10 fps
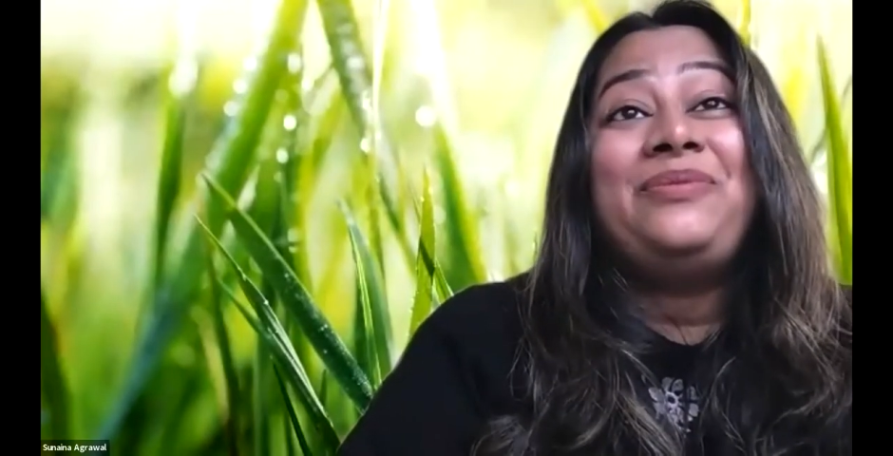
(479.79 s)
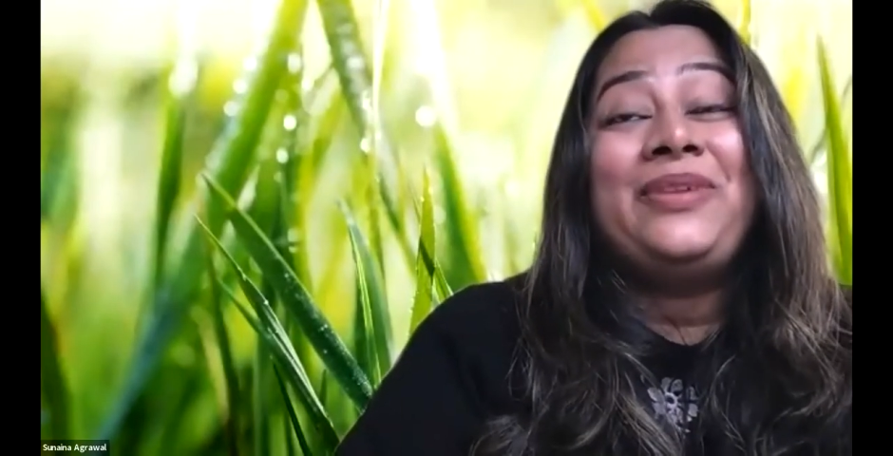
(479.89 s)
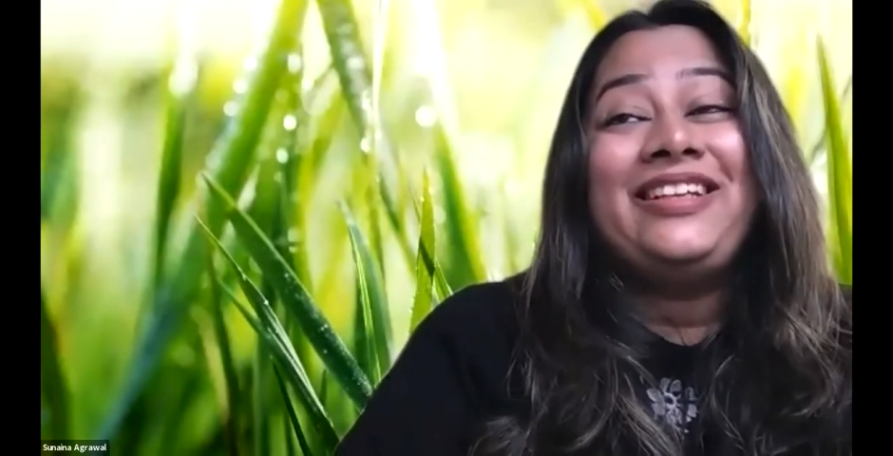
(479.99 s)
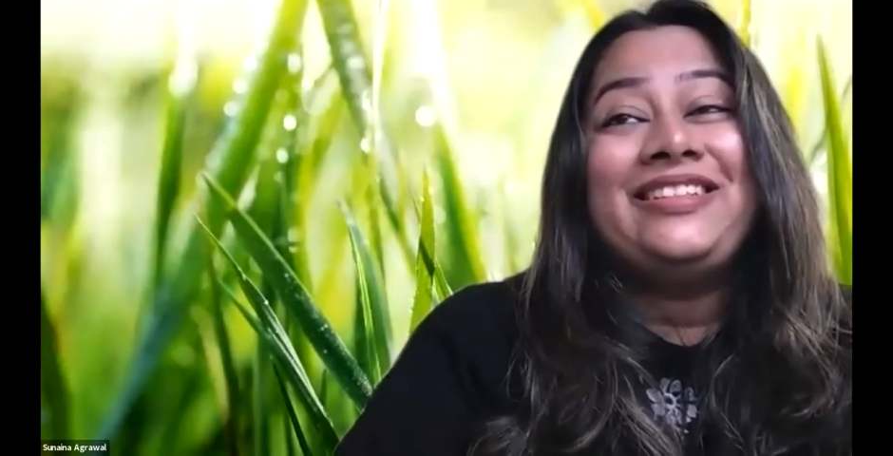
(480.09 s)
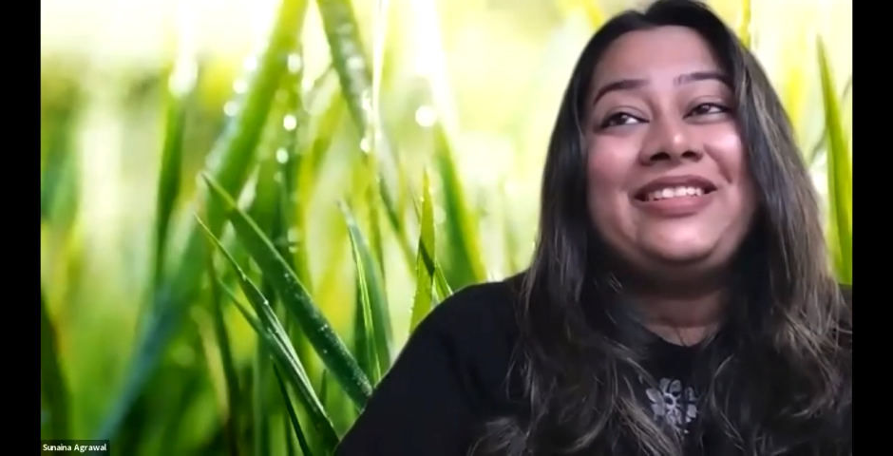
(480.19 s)

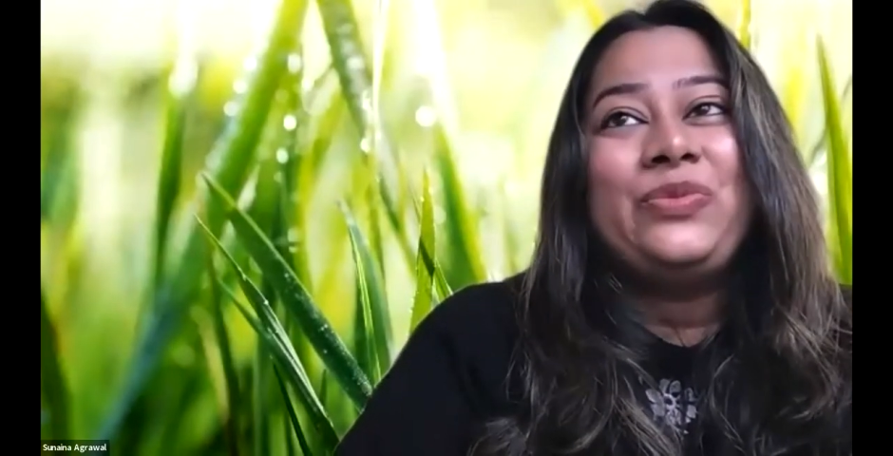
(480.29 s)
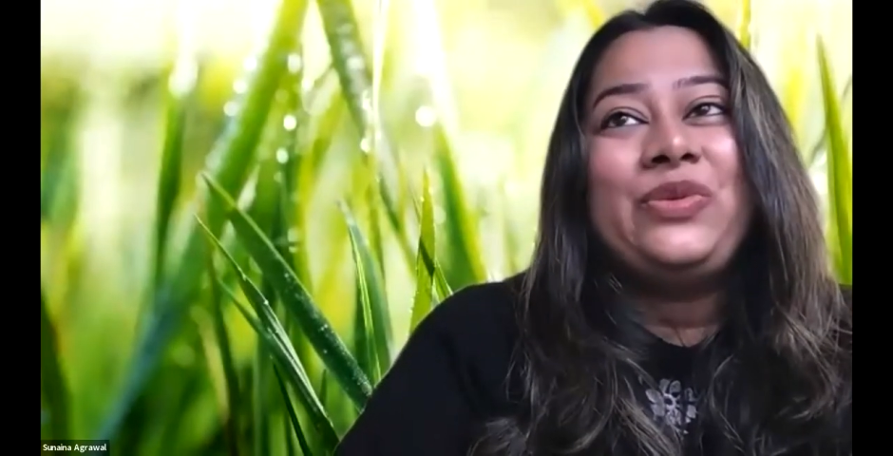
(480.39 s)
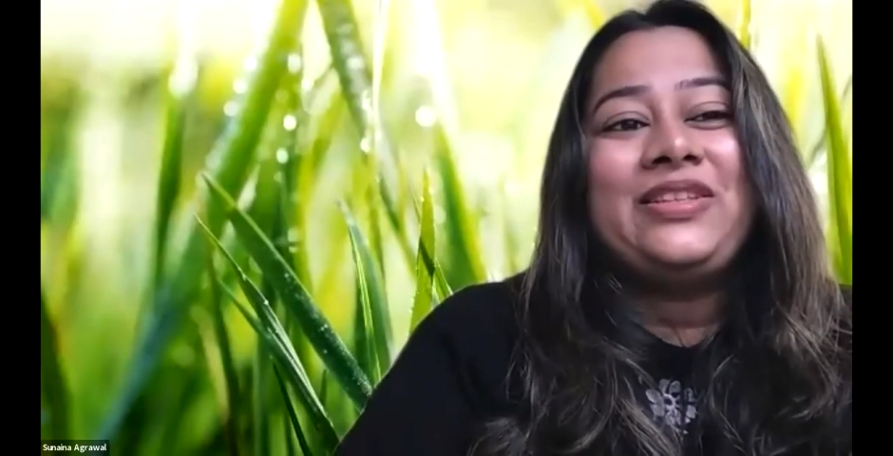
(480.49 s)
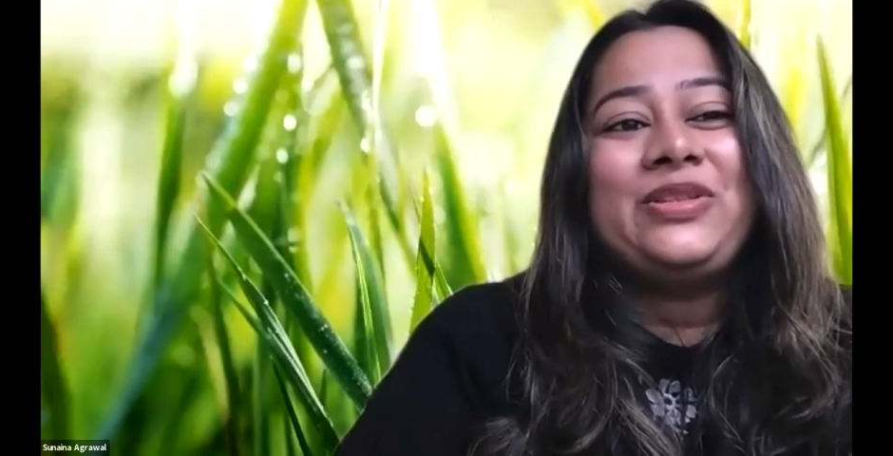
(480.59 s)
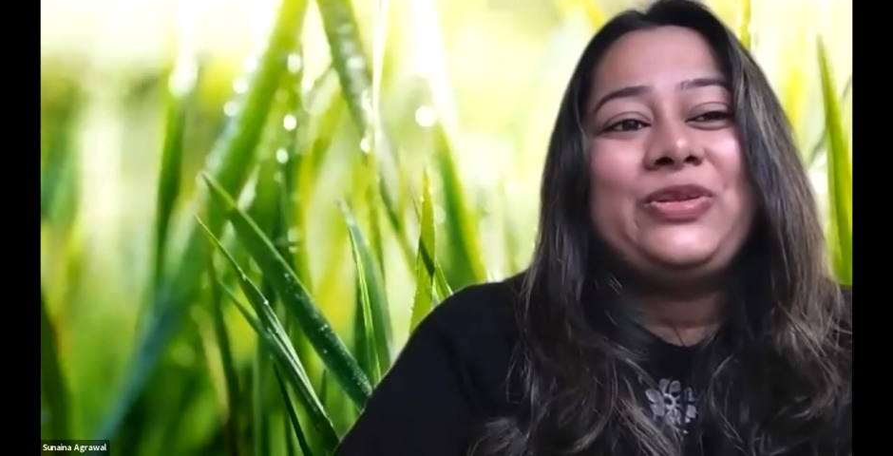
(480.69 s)
break this
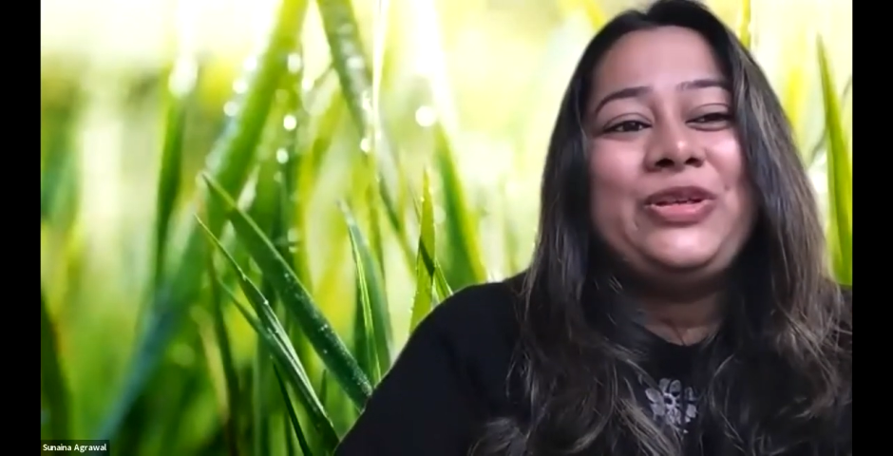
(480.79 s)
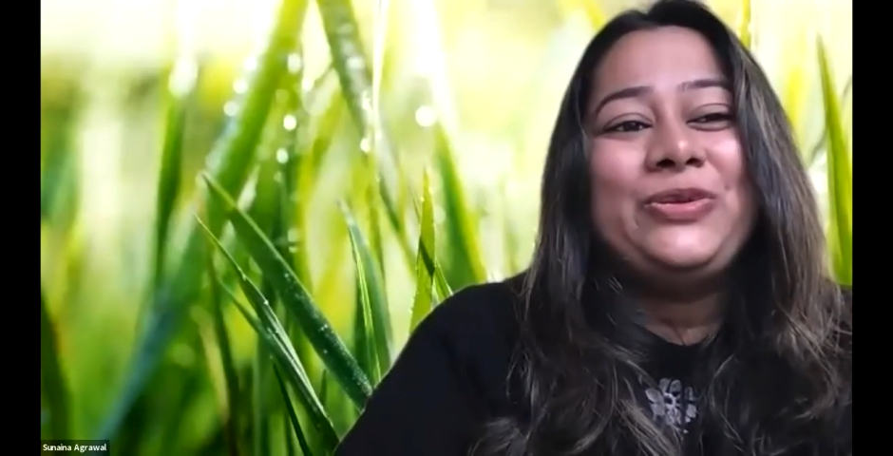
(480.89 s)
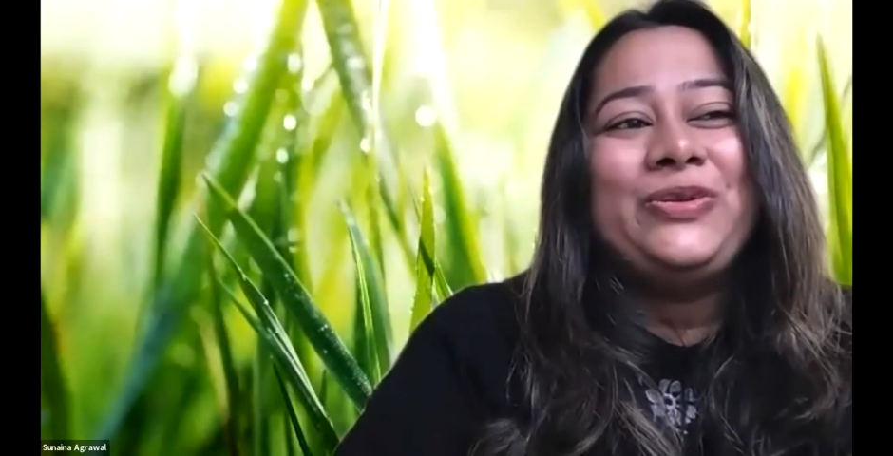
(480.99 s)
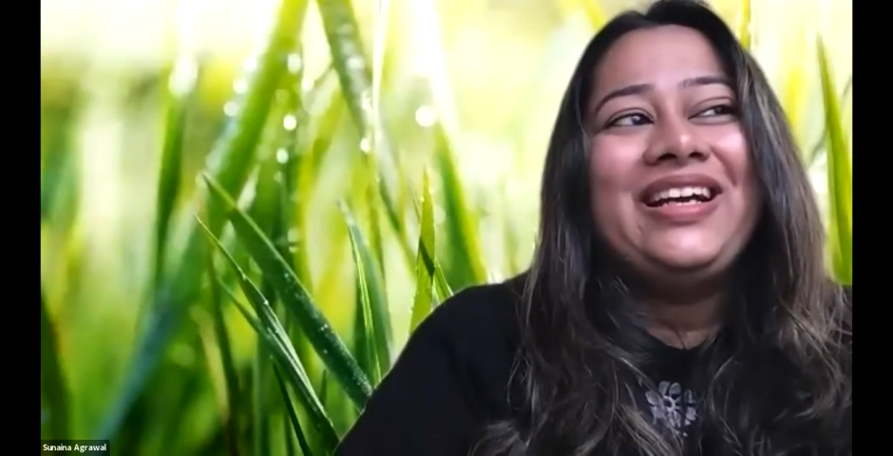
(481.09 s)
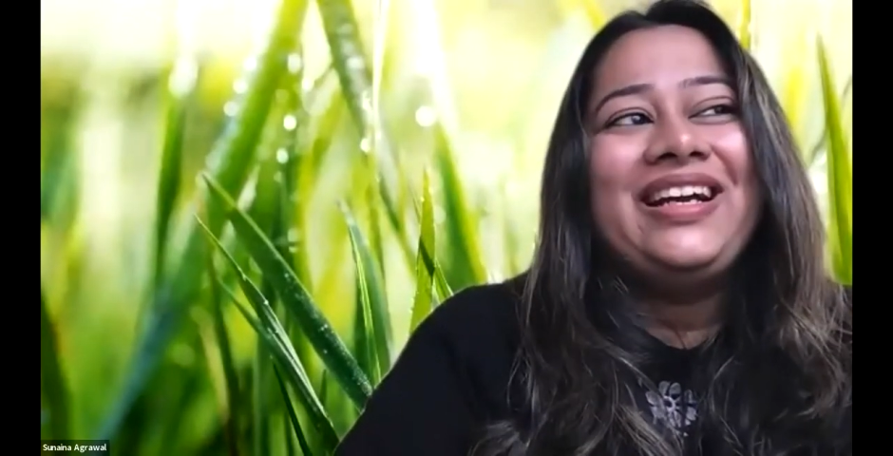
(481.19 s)
myth to you.